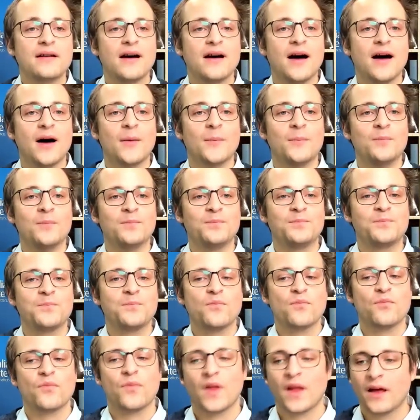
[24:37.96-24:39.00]

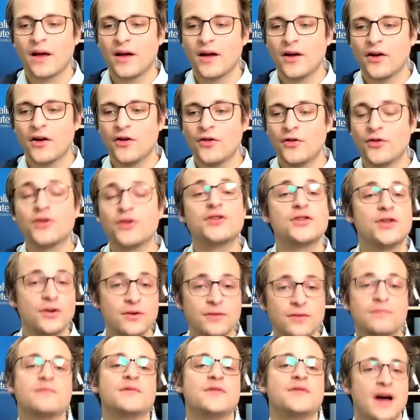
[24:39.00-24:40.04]
the two